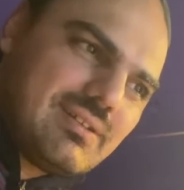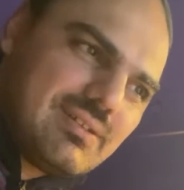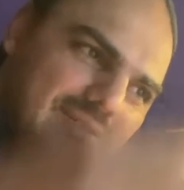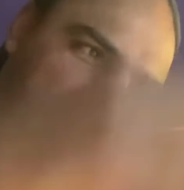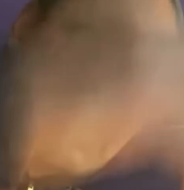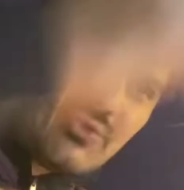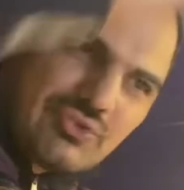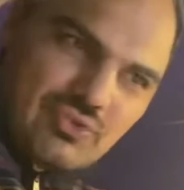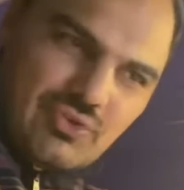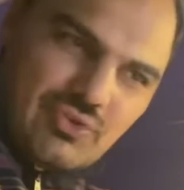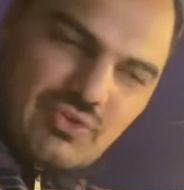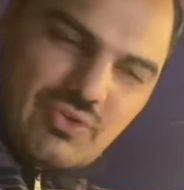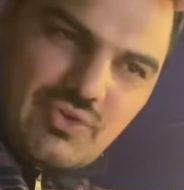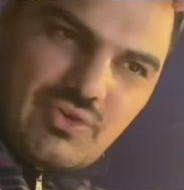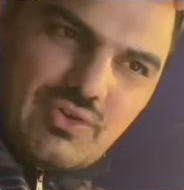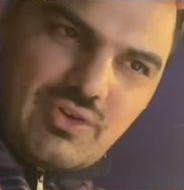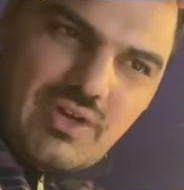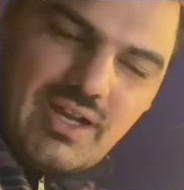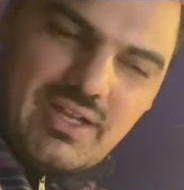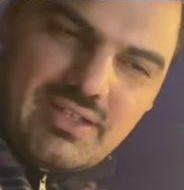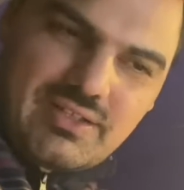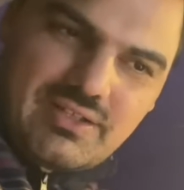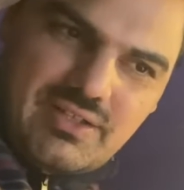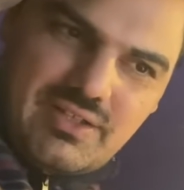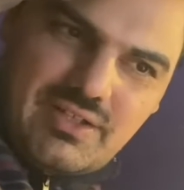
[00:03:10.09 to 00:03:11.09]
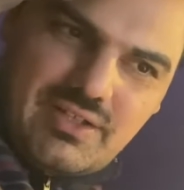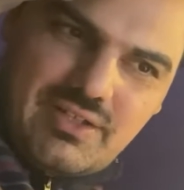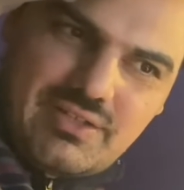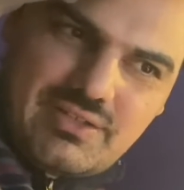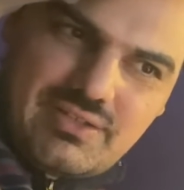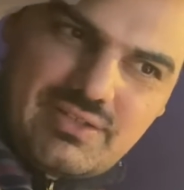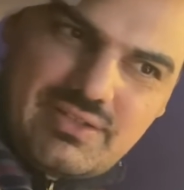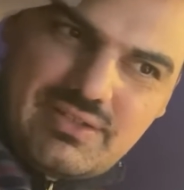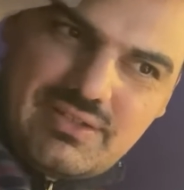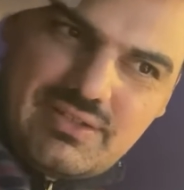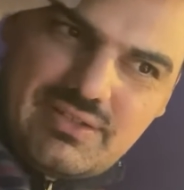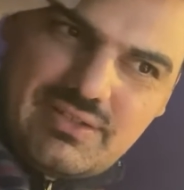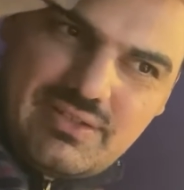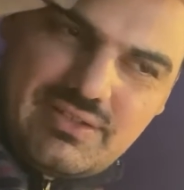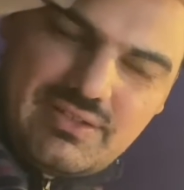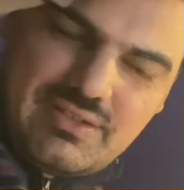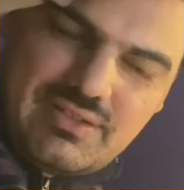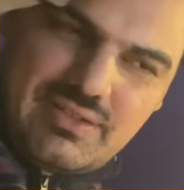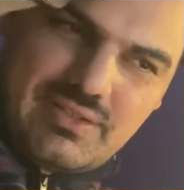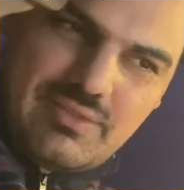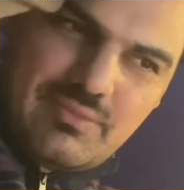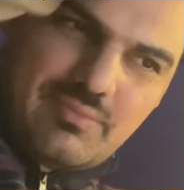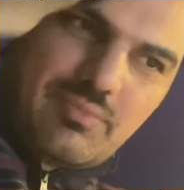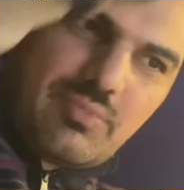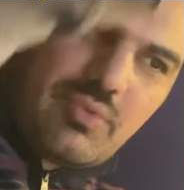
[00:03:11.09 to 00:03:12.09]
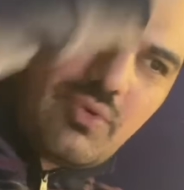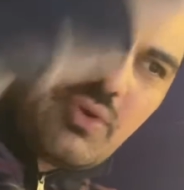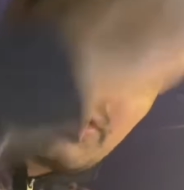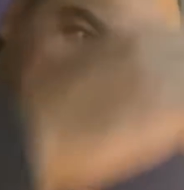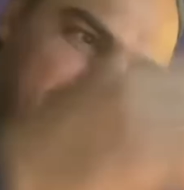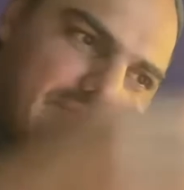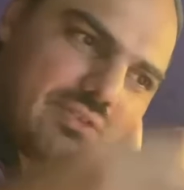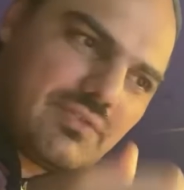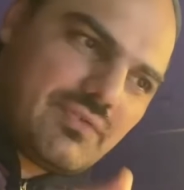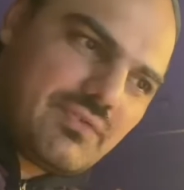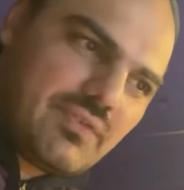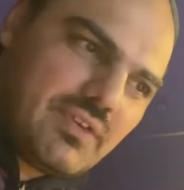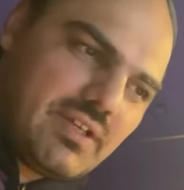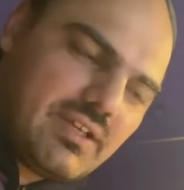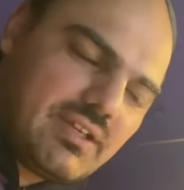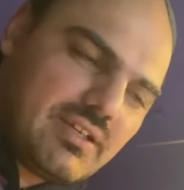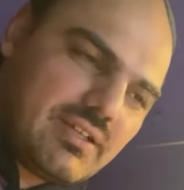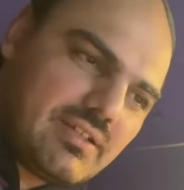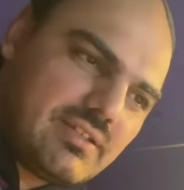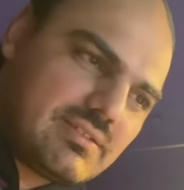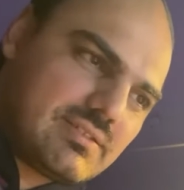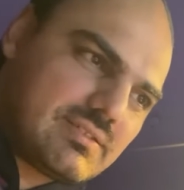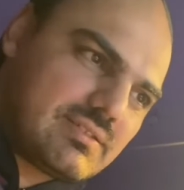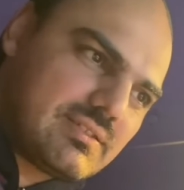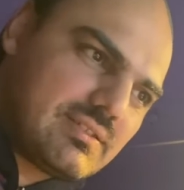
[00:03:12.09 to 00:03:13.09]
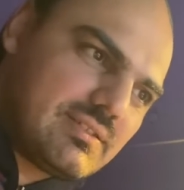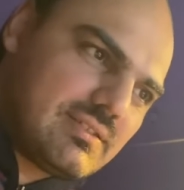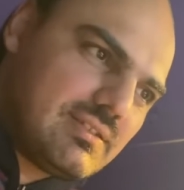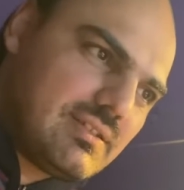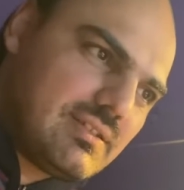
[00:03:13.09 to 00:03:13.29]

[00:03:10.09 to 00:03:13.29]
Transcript: So a third important thing is